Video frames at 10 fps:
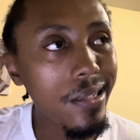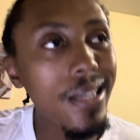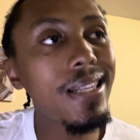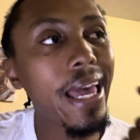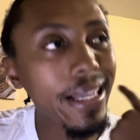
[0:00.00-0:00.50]

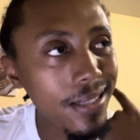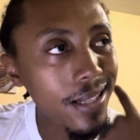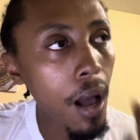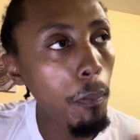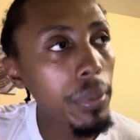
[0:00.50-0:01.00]
These are
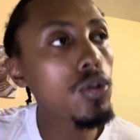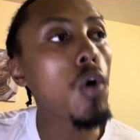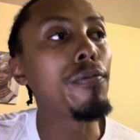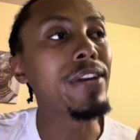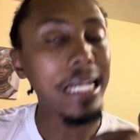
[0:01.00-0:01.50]
examples
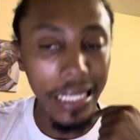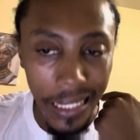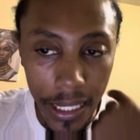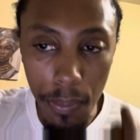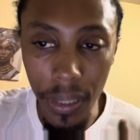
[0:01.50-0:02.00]
of an
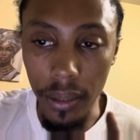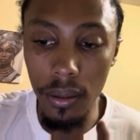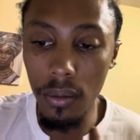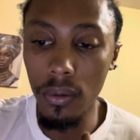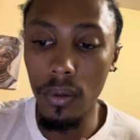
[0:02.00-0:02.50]
agreement,
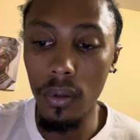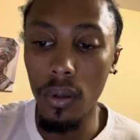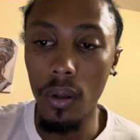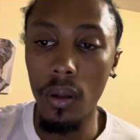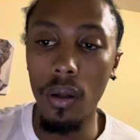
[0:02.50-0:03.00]

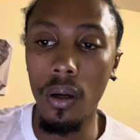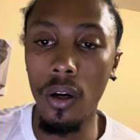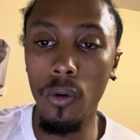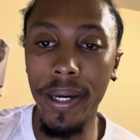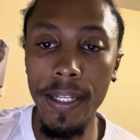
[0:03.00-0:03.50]

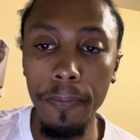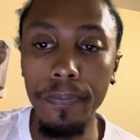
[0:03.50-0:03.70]
okay?